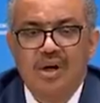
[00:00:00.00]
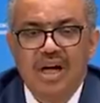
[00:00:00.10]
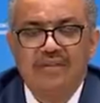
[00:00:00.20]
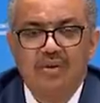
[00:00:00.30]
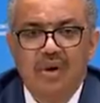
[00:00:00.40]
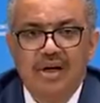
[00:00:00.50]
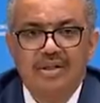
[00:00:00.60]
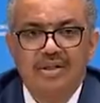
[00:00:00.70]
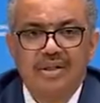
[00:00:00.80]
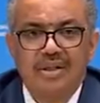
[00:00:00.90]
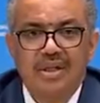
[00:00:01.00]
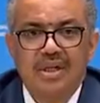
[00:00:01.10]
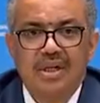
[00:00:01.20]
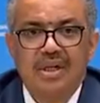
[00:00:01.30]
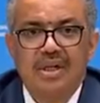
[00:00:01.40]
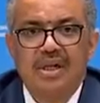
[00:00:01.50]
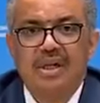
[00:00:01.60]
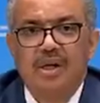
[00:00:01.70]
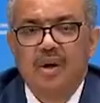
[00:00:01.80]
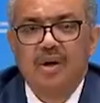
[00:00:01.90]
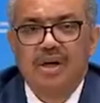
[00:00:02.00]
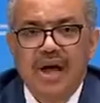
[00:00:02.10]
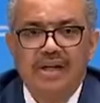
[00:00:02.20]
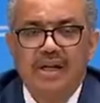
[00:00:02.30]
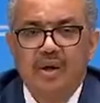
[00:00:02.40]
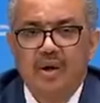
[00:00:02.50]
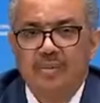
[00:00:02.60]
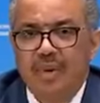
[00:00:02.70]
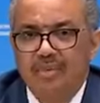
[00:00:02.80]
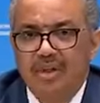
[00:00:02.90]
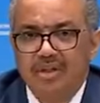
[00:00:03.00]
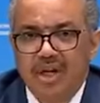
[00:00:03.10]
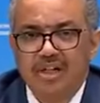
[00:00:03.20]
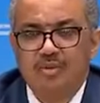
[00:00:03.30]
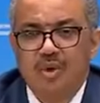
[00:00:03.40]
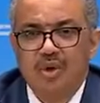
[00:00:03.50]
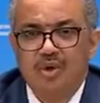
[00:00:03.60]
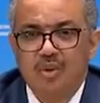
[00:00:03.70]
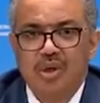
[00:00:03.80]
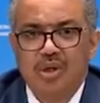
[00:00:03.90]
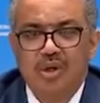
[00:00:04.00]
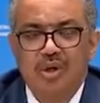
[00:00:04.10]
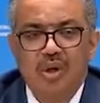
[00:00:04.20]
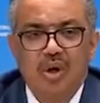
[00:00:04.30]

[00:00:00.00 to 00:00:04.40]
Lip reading: or loved ones, riding on public transport to work,